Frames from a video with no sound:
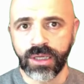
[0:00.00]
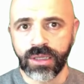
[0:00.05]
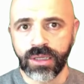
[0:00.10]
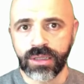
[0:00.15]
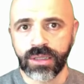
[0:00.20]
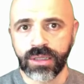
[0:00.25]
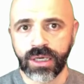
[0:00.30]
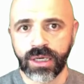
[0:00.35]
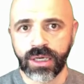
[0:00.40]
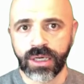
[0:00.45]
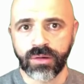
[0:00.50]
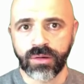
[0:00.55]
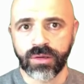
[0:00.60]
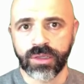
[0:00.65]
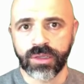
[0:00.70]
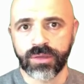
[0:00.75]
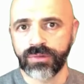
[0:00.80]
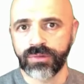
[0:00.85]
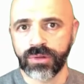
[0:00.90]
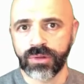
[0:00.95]
There are
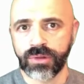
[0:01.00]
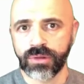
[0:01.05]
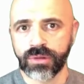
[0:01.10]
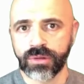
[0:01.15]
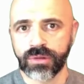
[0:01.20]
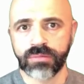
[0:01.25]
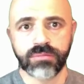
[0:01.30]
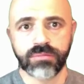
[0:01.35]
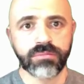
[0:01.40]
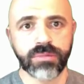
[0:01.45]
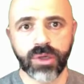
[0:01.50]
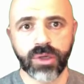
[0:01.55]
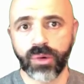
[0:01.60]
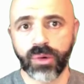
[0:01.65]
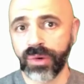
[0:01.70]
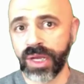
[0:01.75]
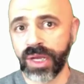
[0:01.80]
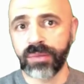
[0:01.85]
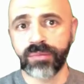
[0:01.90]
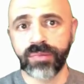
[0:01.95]
only a few
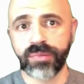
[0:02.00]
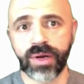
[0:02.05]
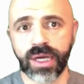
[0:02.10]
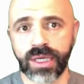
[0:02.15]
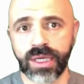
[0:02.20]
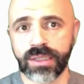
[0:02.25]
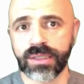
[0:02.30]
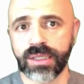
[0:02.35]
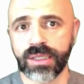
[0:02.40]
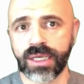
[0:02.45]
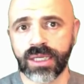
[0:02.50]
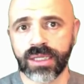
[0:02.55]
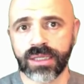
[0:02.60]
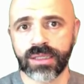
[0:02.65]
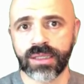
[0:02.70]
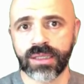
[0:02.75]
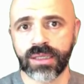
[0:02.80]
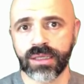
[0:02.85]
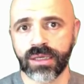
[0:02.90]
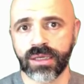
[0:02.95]
no-name brands
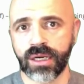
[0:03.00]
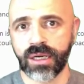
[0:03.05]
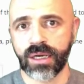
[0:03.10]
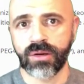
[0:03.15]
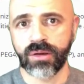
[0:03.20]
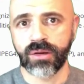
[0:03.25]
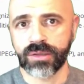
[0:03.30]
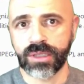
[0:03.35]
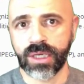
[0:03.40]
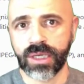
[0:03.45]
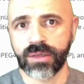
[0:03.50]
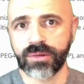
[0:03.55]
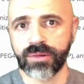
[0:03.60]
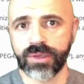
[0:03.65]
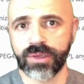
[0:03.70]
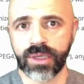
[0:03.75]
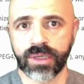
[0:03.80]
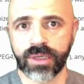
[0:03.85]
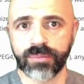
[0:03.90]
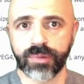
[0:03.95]
that are locked down to
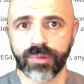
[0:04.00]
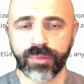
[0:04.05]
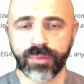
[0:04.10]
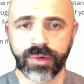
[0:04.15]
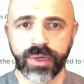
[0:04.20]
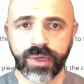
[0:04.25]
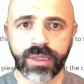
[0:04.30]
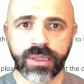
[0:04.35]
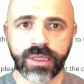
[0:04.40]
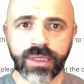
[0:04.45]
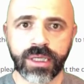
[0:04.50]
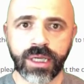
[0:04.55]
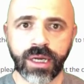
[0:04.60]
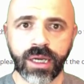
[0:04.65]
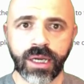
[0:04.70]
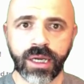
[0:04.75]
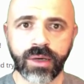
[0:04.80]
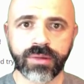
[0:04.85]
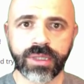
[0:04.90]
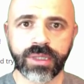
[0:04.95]
their proprietary
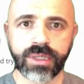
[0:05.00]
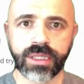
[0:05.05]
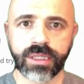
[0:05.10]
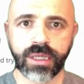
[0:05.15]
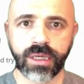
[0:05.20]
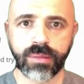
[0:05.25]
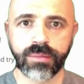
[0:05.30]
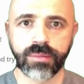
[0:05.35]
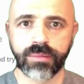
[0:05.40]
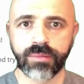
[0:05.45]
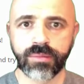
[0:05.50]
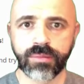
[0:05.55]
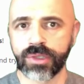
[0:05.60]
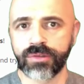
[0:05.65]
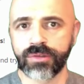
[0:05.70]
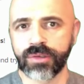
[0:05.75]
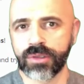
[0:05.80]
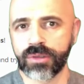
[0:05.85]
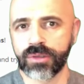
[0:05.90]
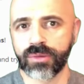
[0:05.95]
cloud that are more
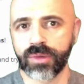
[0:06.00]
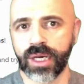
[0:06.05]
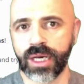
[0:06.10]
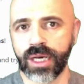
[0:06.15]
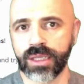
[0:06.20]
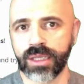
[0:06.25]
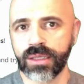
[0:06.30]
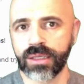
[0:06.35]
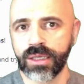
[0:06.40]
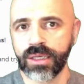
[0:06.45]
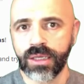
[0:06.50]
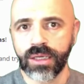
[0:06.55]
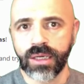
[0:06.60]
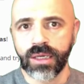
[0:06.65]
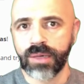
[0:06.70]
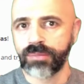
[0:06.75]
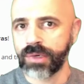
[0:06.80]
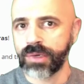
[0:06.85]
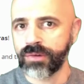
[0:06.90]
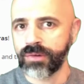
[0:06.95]
difficult to add.
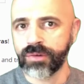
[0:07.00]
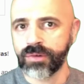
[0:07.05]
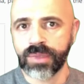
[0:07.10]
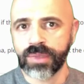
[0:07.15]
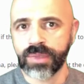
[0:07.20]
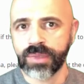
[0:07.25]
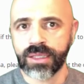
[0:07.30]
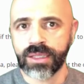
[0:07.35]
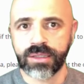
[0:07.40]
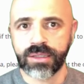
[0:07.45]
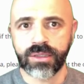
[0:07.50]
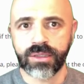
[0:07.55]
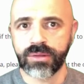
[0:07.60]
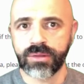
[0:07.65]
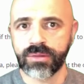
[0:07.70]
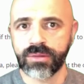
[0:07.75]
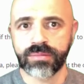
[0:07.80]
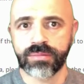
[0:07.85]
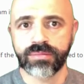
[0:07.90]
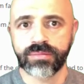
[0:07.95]
Apart from that,
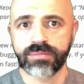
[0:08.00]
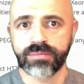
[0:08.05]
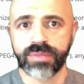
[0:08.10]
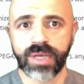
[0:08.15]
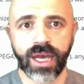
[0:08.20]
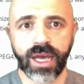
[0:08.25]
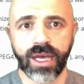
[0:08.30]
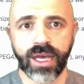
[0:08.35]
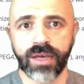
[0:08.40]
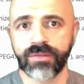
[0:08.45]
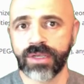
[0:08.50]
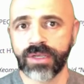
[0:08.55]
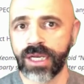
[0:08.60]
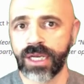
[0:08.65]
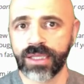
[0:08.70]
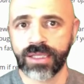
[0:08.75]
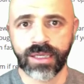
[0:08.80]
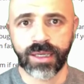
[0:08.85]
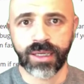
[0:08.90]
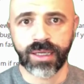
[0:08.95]
you have a
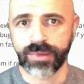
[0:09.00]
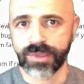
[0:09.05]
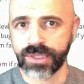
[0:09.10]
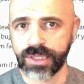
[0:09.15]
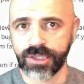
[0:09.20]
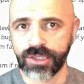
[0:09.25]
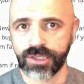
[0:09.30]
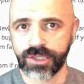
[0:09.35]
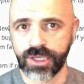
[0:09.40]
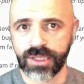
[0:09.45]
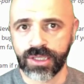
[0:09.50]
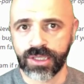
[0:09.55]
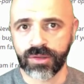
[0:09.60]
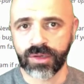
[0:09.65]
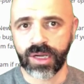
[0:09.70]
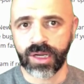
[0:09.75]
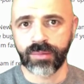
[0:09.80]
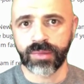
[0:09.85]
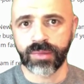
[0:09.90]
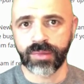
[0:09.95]
99% chance your
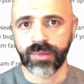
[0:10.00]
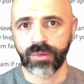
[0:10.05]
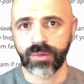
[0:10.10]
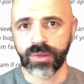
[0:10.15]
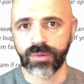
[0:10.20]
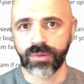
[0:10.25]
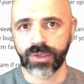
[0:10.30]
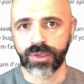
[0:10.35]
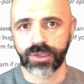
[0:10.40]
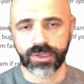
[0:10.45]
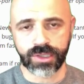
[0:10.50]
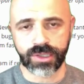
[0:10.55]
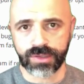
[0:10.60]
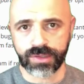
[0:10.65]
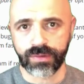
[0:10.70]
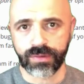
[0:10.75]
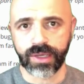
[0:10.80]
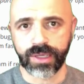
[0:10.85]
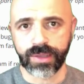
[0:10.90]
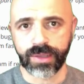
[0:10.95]
camera will work just
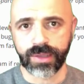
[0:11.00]
fine.